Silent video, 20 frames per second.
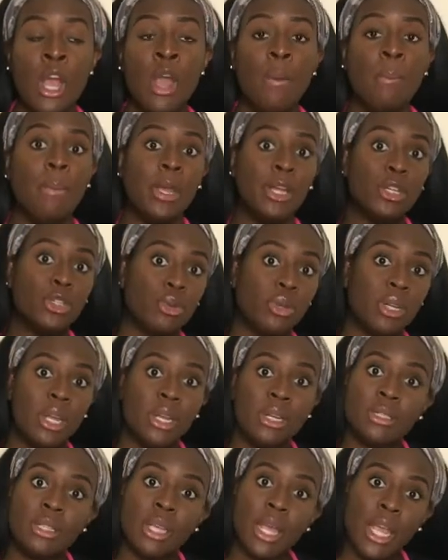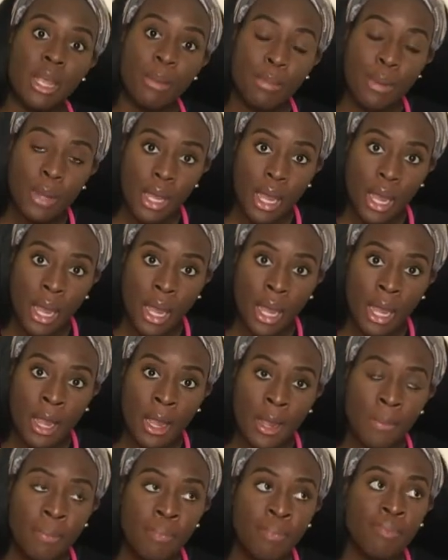make sure that it's APA